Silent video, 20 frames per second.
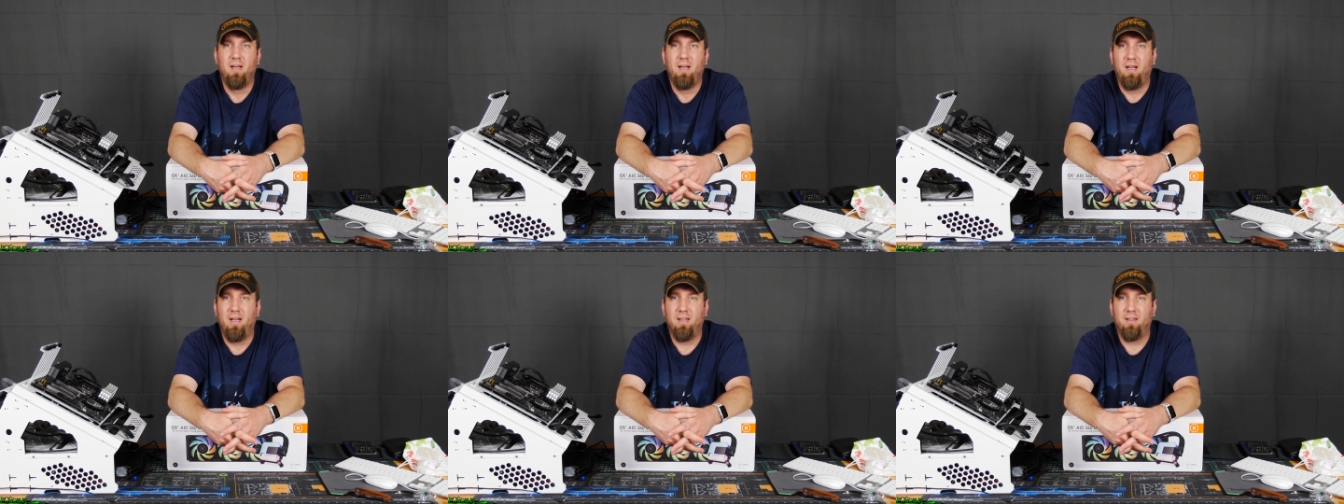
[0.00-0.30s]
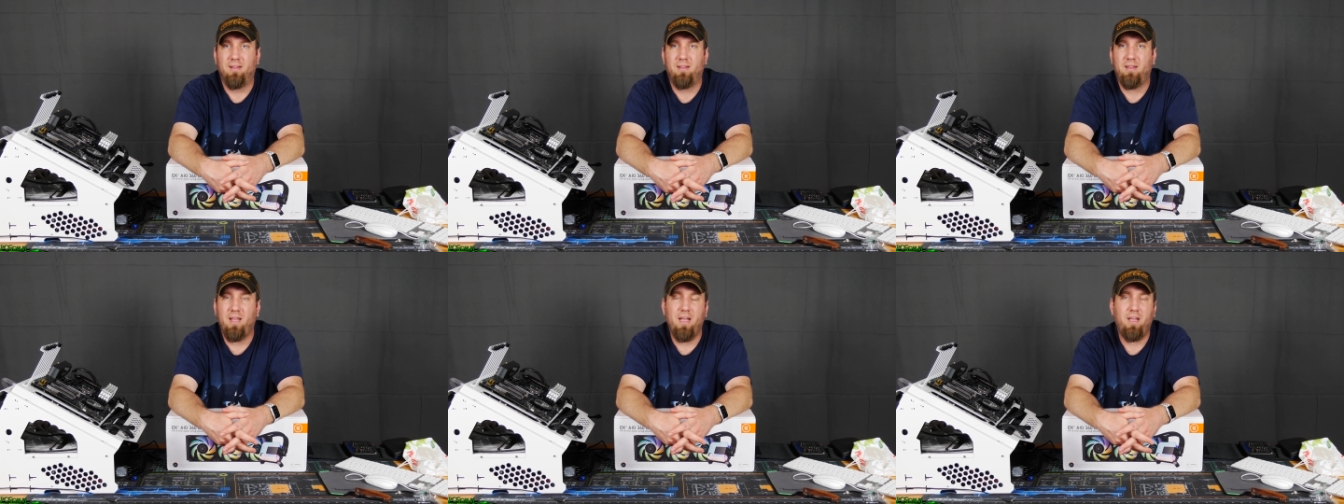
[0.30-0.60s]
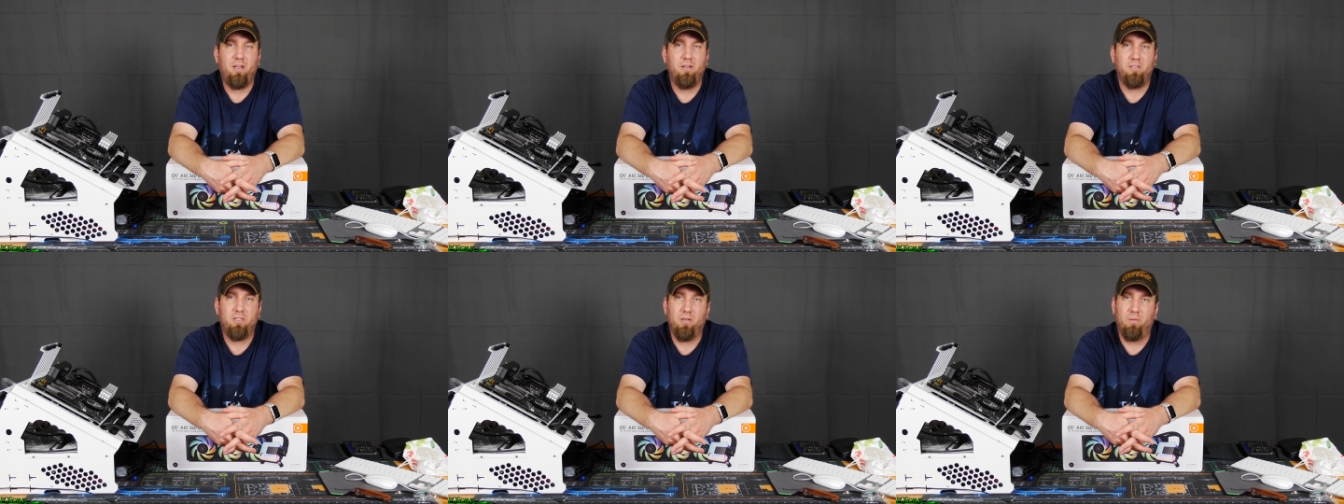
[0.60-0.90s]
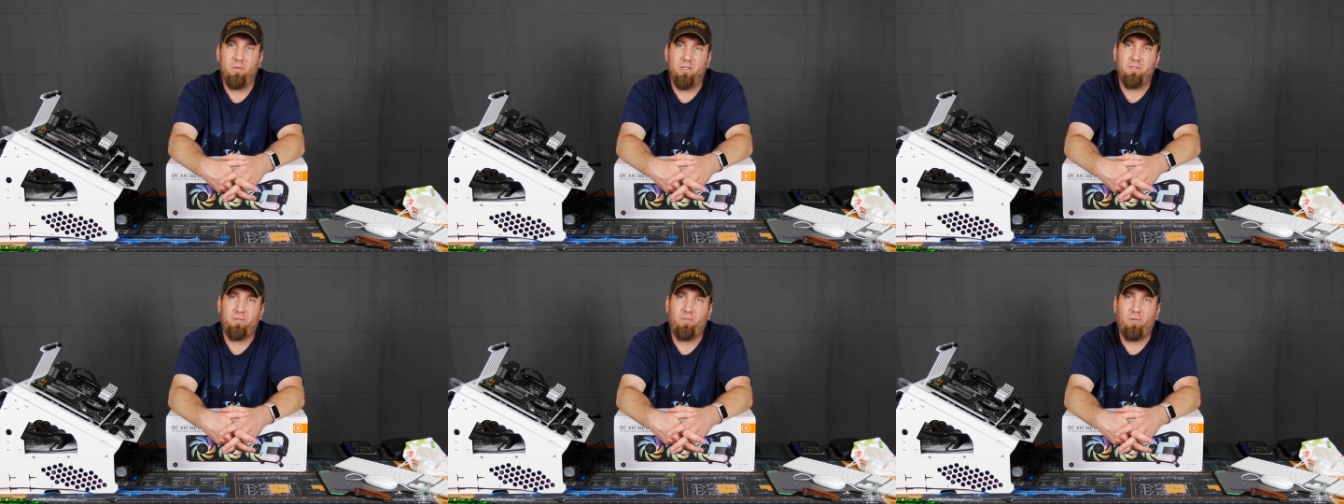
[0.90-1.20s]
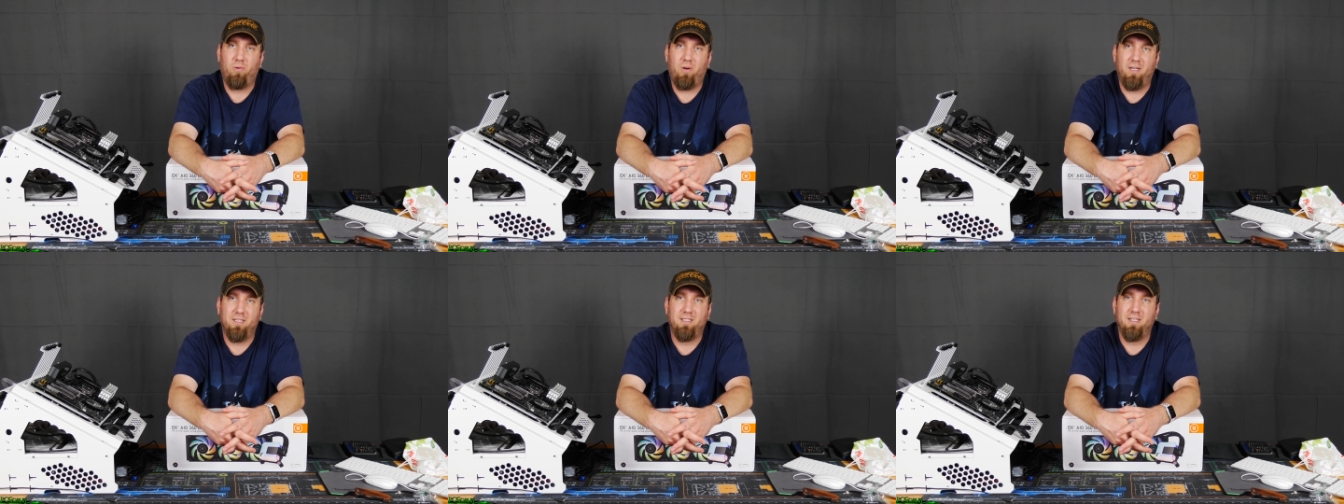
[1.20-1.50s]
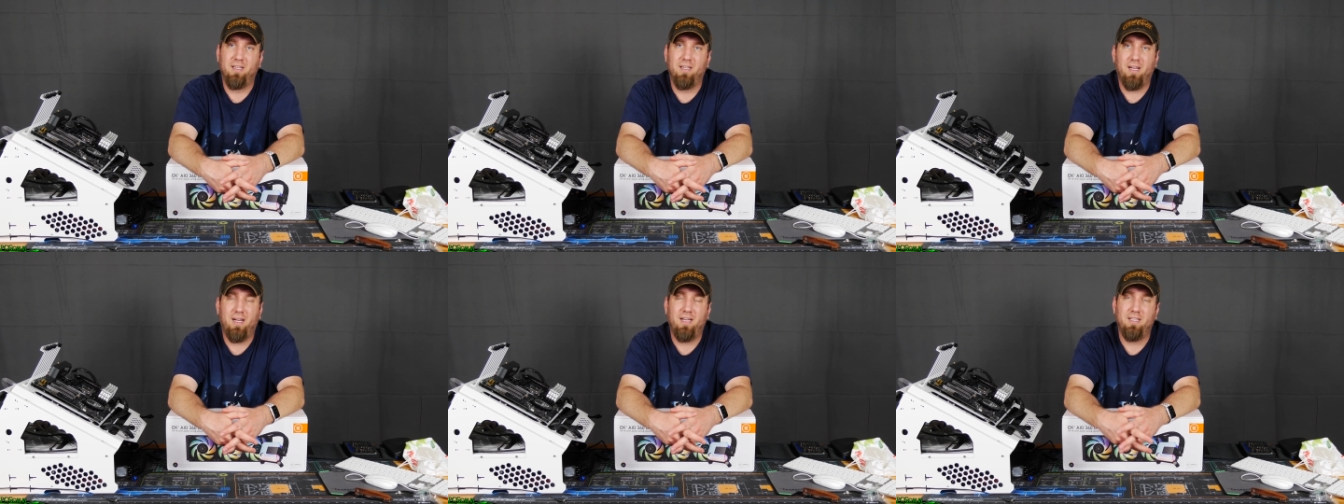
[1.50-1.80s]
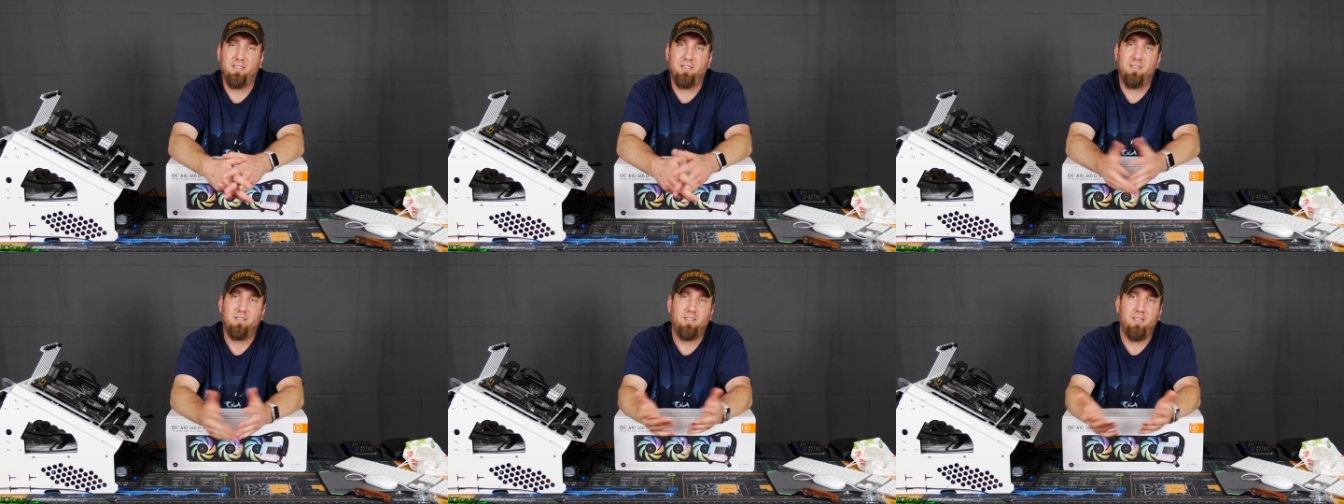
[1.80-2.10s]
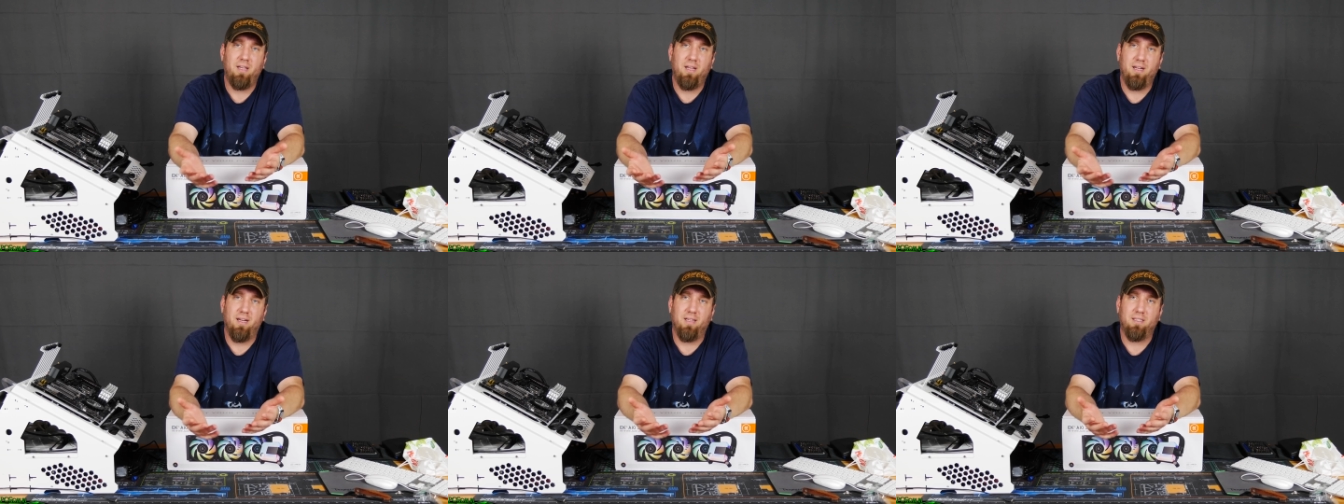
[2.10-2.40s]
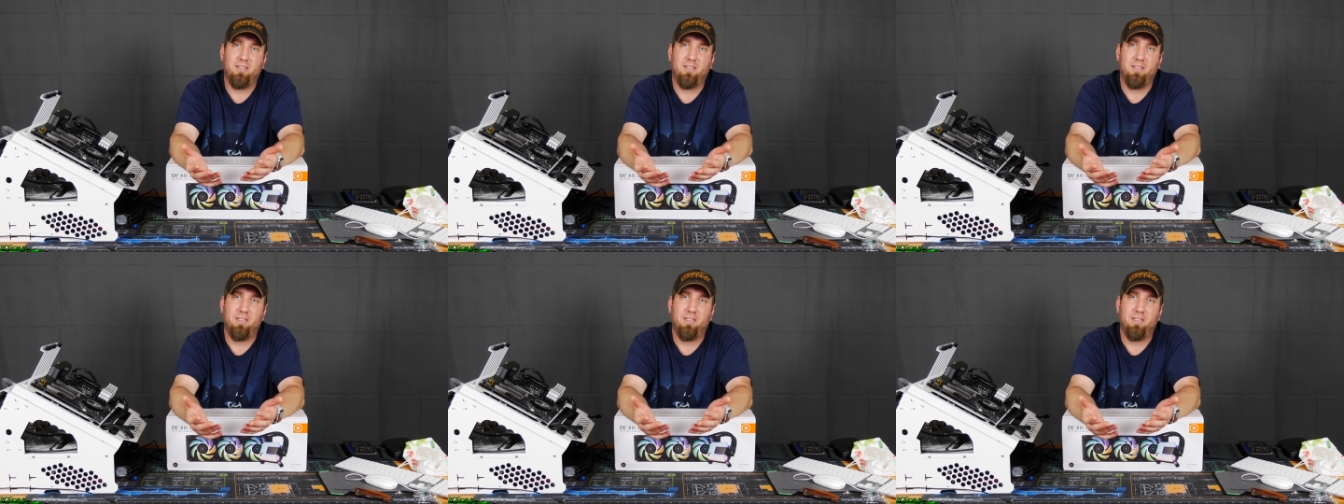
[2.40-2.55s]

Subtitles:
And thank you so much for watching, guys. I'll see you next